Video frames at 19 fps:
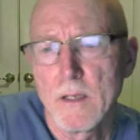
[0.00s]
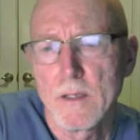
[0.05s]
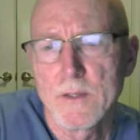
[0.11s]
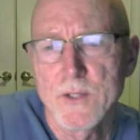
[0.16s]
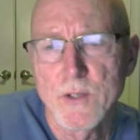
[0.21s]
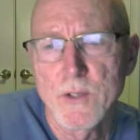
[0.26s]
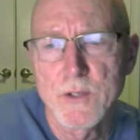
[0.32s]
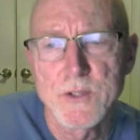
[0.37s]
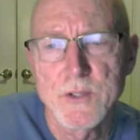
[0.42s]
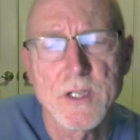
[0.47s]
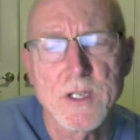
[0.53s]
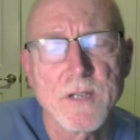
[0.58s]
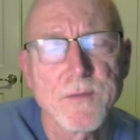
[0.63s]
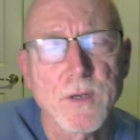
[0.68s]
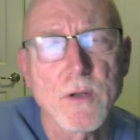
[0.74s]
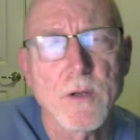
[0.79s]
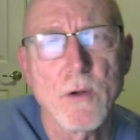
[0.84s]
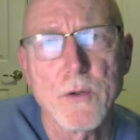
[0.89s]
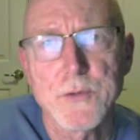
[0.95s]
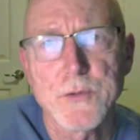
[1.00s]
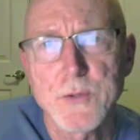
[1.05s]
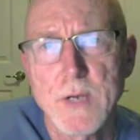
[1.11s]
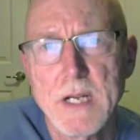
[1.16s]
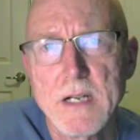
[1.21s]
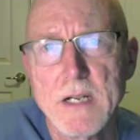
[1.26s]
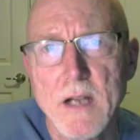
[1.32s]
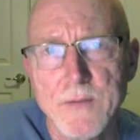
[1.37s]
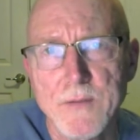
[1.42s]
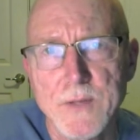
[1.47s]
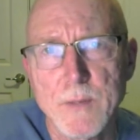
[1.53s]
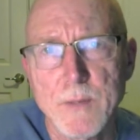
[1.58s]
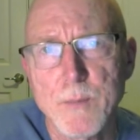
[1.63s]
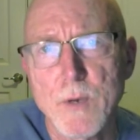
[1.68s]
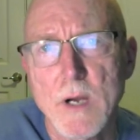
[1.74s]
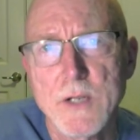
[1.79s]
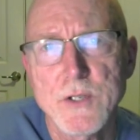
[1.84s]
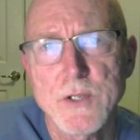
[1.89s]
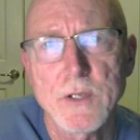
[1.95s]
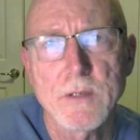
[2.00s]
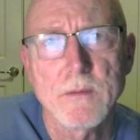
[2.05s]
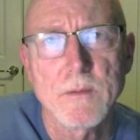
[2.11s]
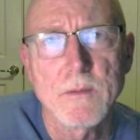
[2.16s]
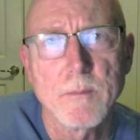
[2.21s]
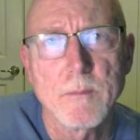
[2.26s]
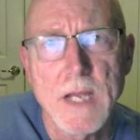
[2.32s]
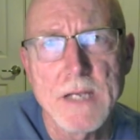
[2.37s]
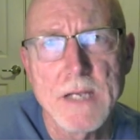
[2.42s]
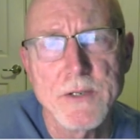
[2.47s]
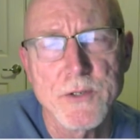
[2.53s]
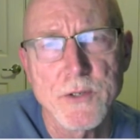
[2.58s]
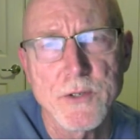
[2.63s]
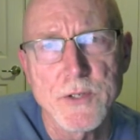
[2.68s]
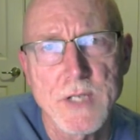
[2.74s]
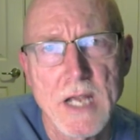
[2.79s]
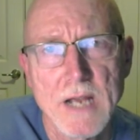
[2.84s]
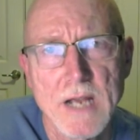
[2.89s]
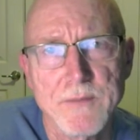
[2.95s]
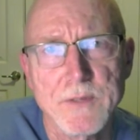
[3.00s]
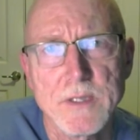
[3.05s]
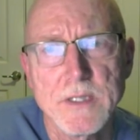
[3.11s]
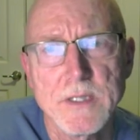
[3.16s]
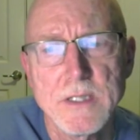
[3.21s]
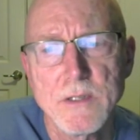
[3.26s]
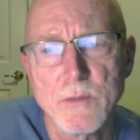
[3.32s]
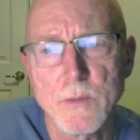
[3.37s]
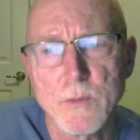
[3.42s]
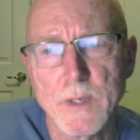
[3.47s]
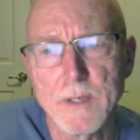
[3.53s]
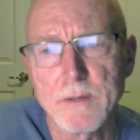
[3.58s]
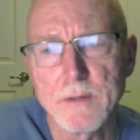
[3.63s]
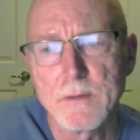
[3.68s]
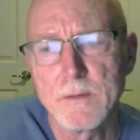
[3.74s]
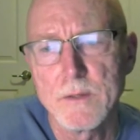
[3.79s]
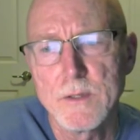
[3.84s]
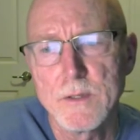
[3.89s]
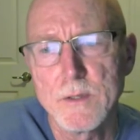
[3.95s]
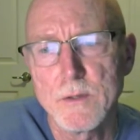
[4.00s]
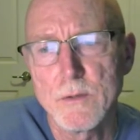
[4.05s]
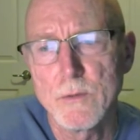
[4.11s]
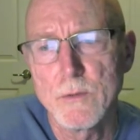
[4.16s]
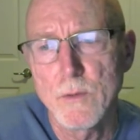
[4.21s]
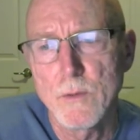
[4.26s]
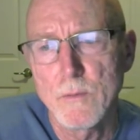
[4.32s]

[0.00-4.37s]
So there's a difficult trade-off that project managers have to deal with. Do you